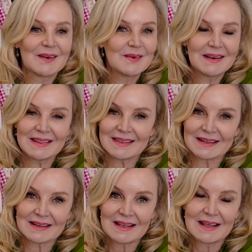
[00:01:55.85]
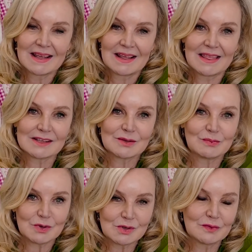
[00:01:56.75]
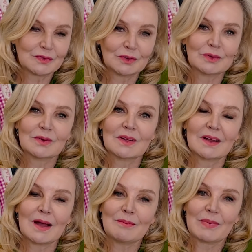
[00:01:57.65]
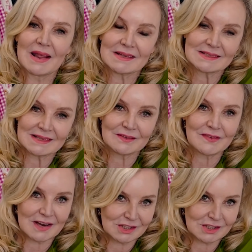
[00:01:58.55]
I really think there's a beautiful place in